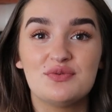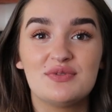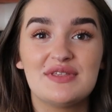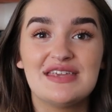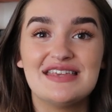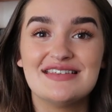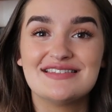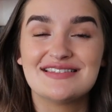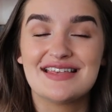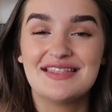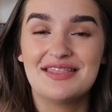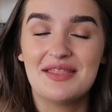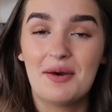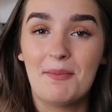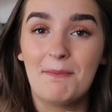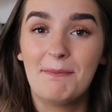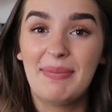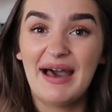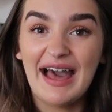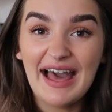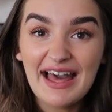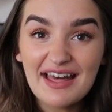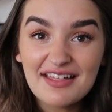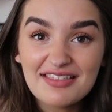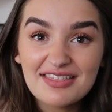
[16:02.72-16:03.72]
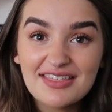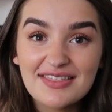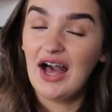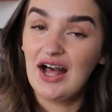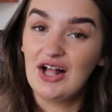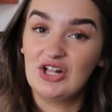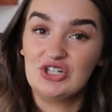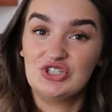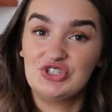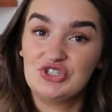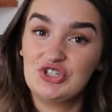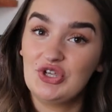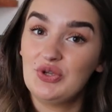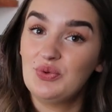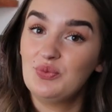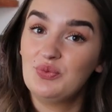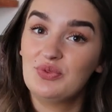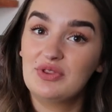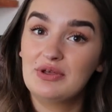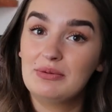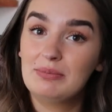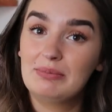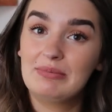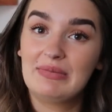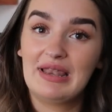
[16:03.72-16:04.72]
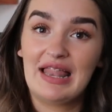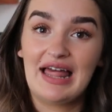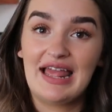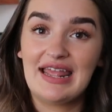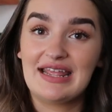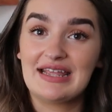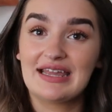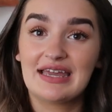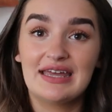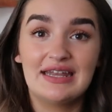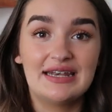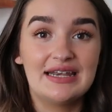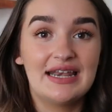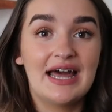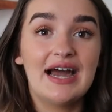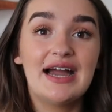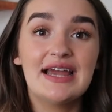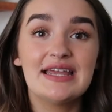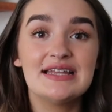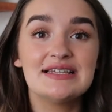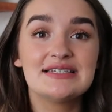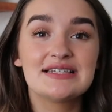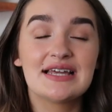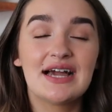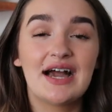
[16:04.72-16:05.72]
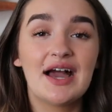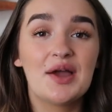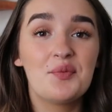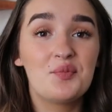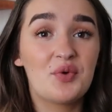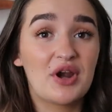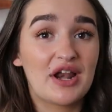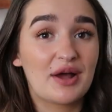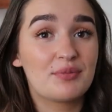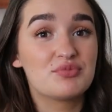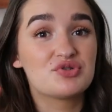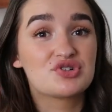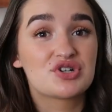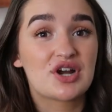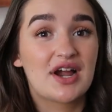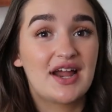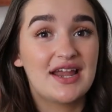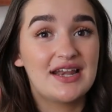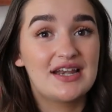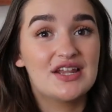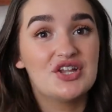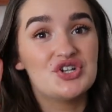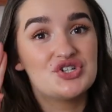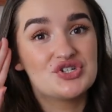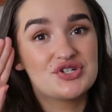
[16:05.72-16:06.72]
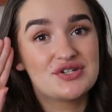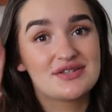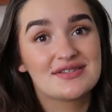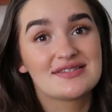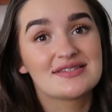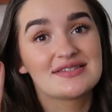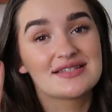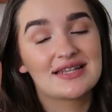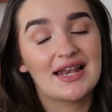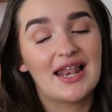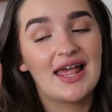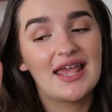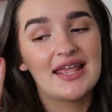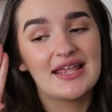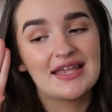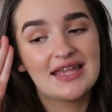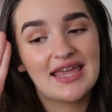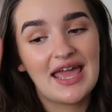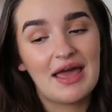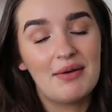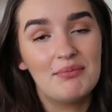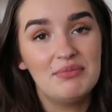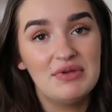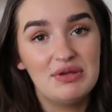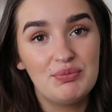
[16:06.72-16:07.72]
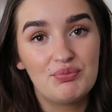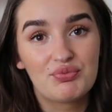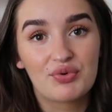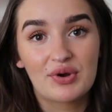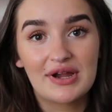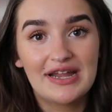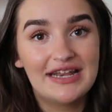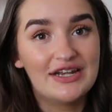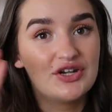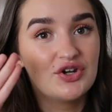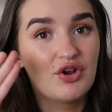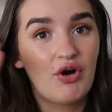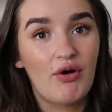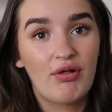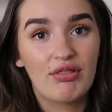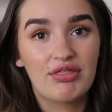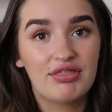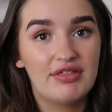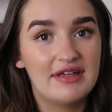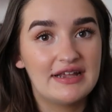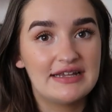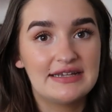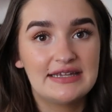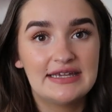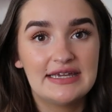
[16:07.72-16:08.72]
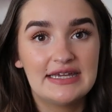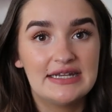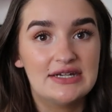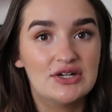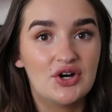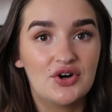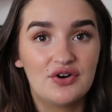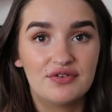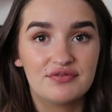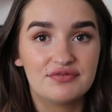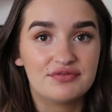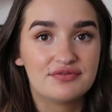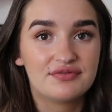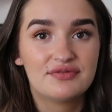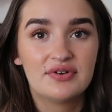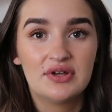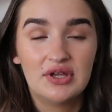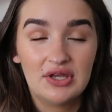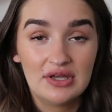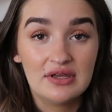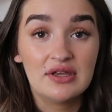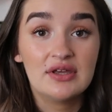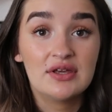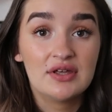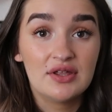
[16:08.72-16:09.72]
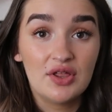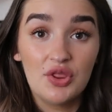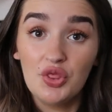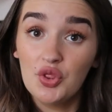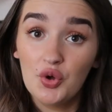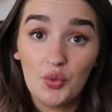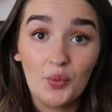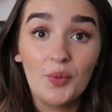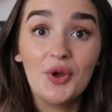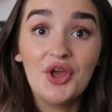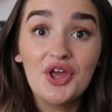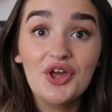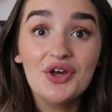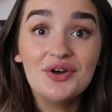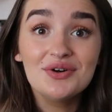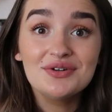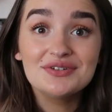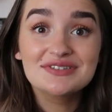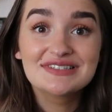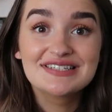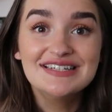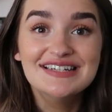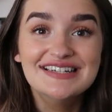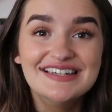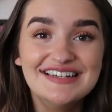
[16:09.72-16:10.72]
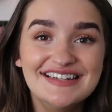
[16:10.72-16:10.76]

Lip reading: these in the bath. I'll do them like at night time when I'm trying to just like get my brain not thinking of the world.